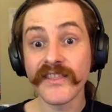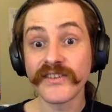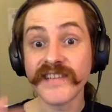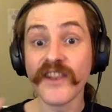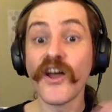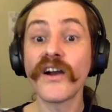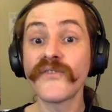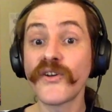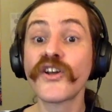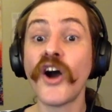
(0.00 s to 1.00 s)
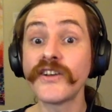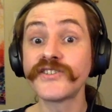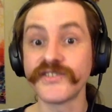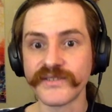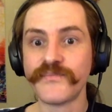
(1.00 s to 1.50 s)
there's a lot of
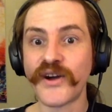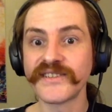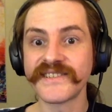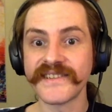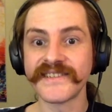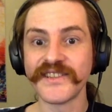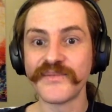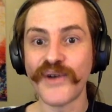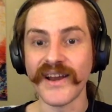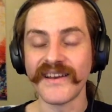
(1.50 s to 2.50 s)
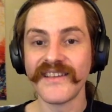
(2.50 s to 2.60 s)
unconscious processes in the brain.